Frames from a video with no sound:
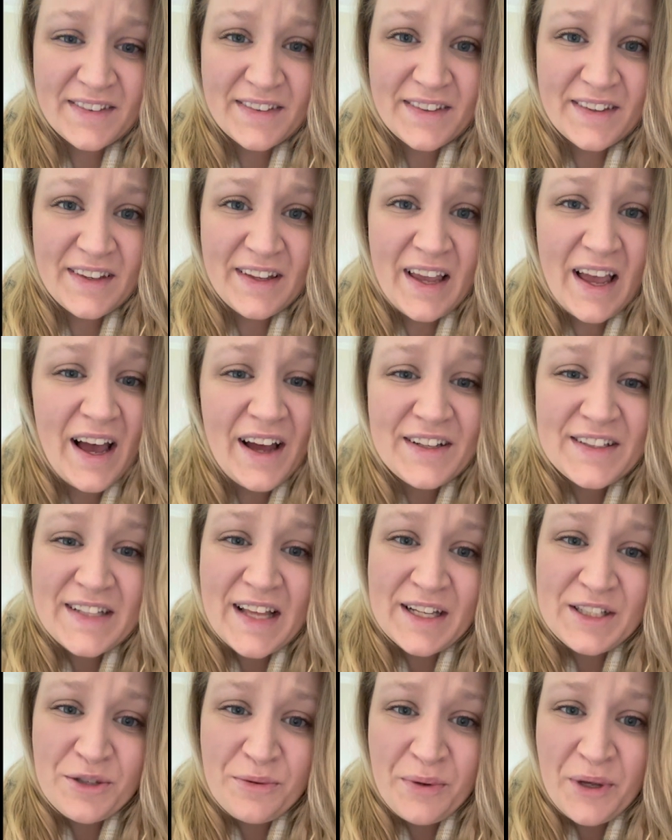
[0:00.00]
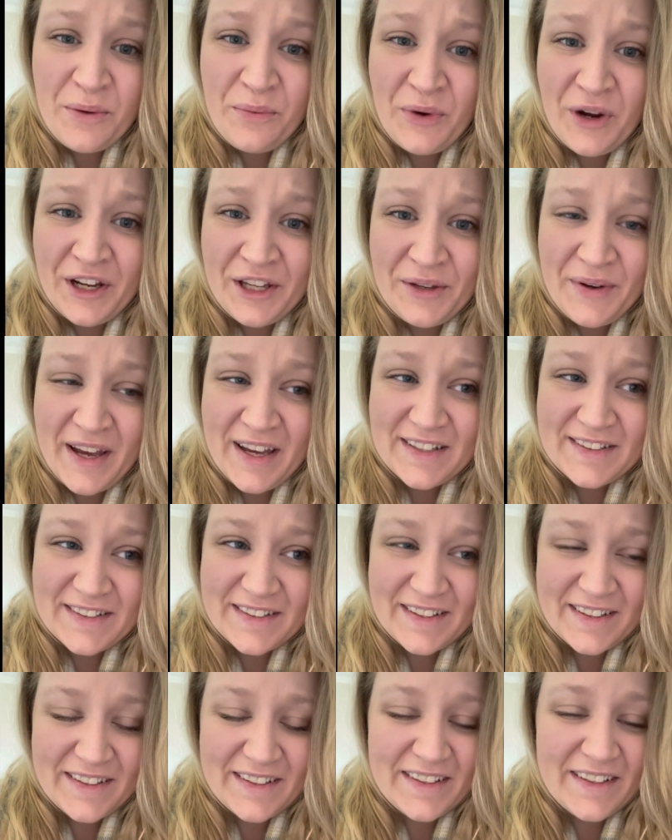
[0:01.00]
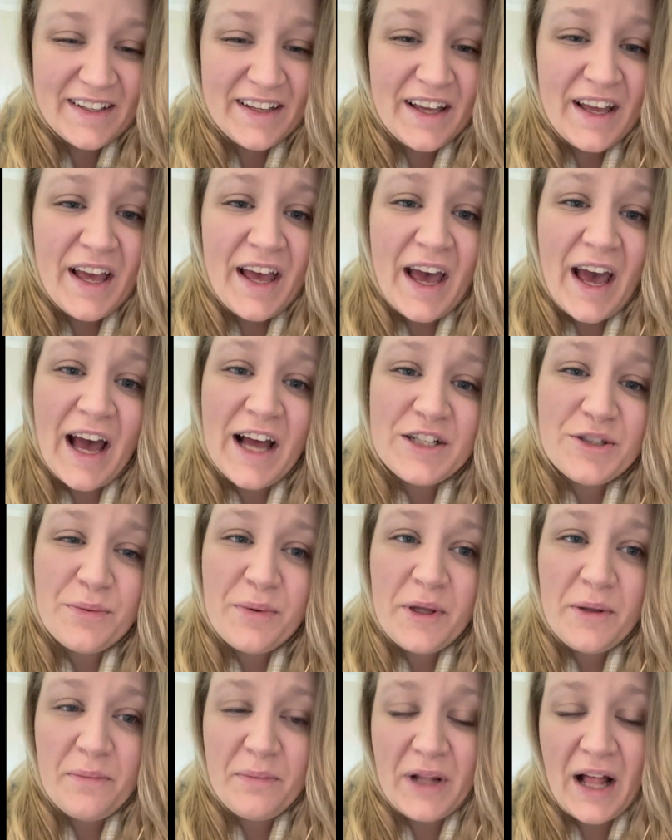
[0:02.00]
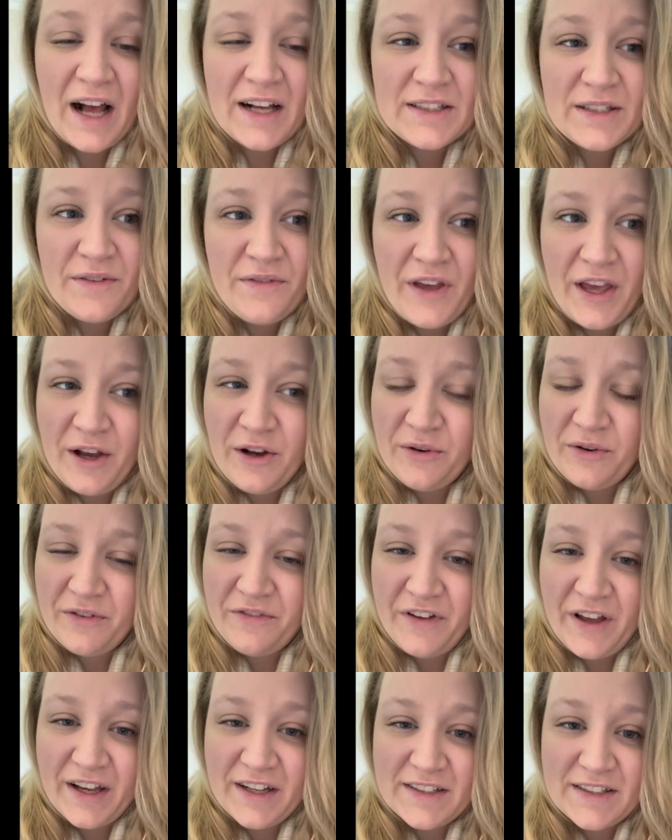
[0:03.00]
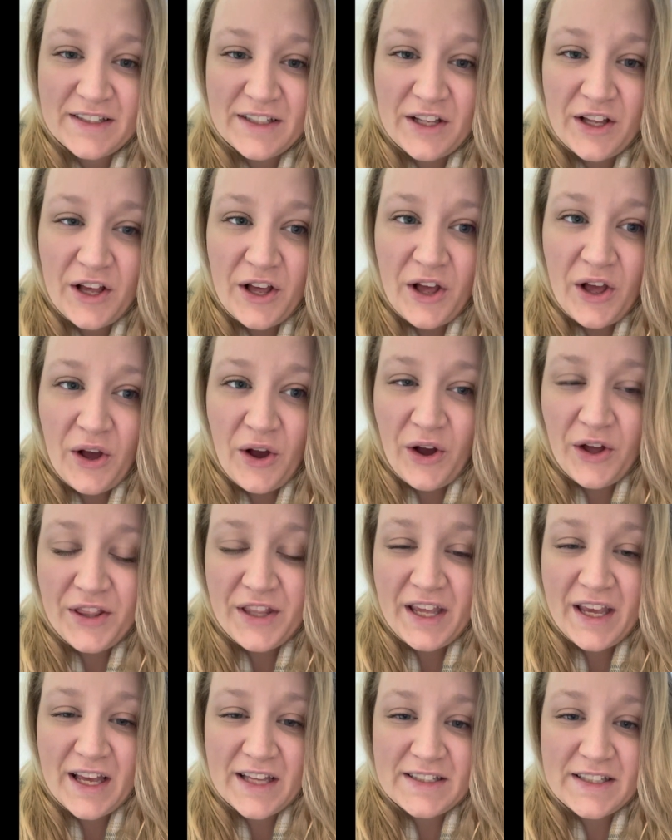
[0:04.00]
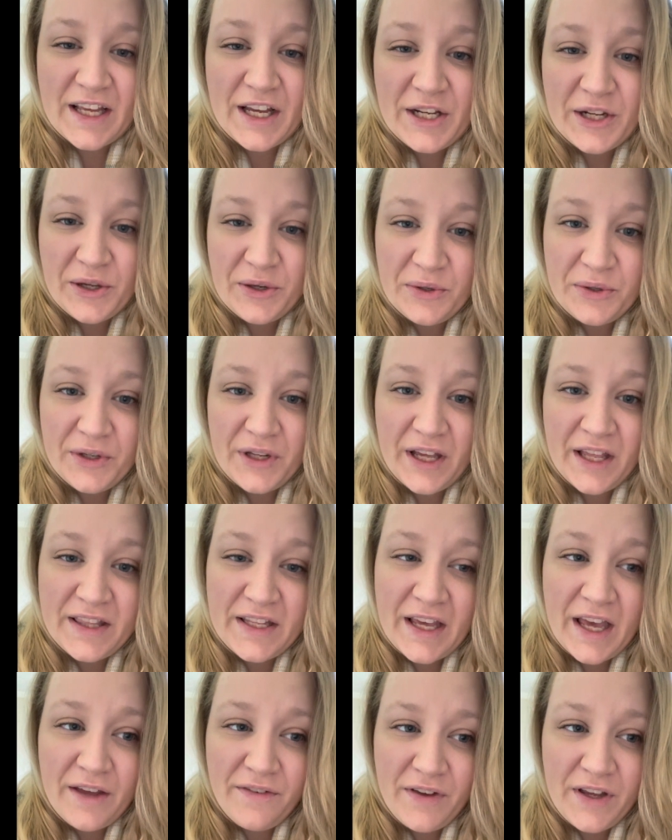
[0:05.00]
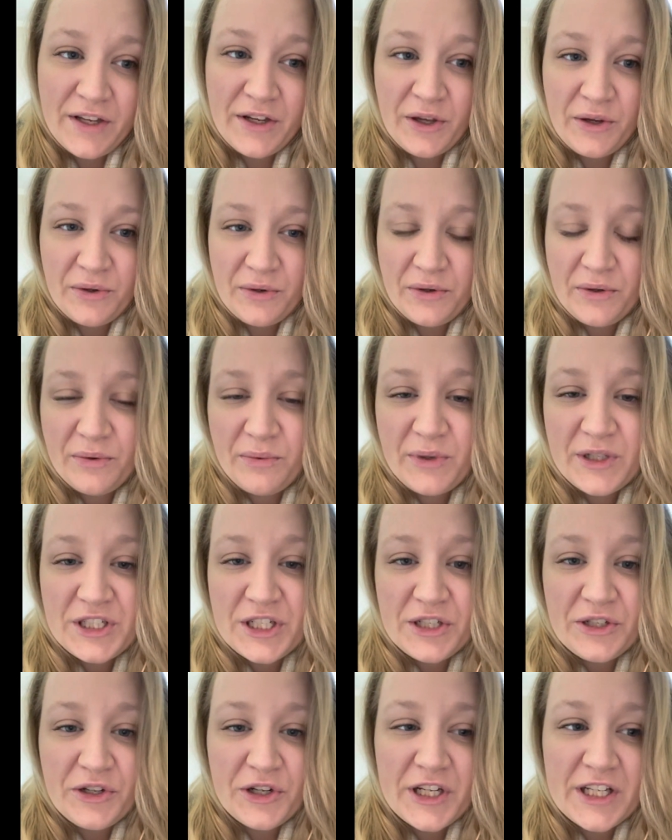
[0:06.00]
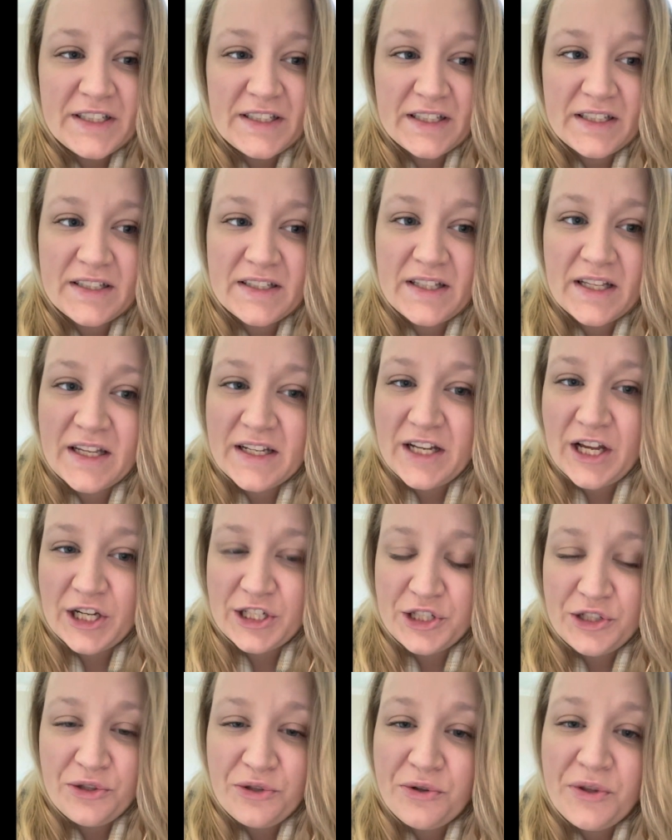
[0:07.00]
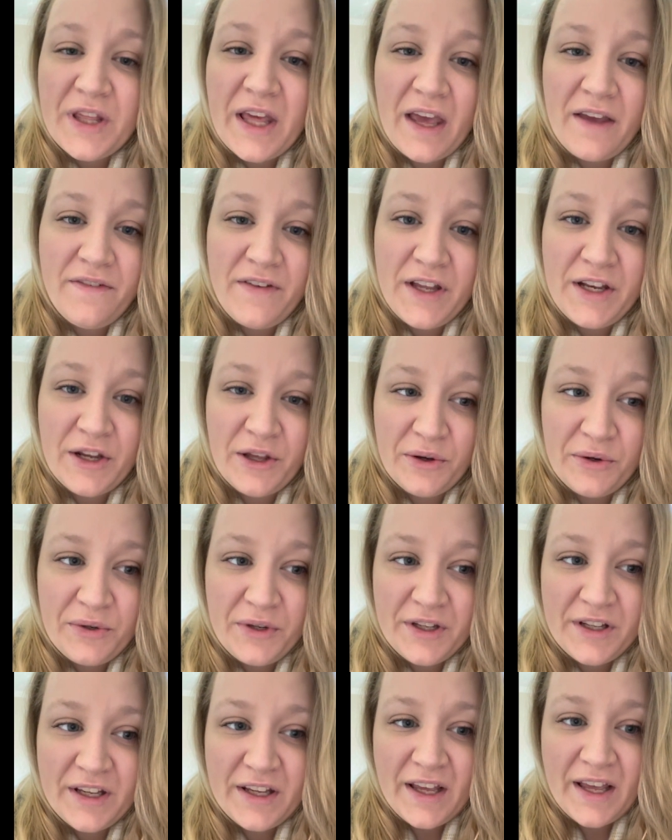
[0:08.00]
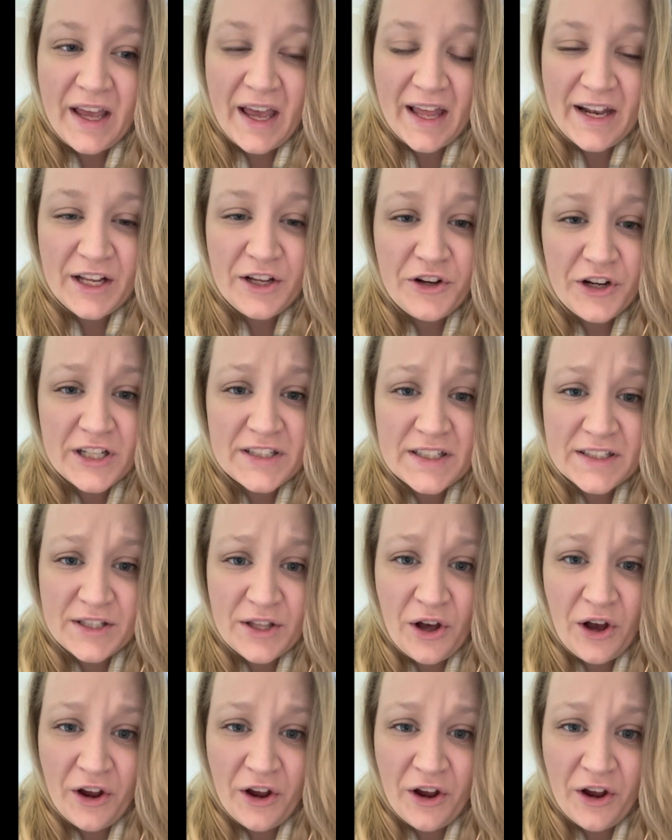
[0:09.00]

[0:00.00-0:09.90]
How does atropine work, you ask? Atropine blocks the vagal effects on the SA node and the AV node, which increases the conduction through the AV node and increases the heart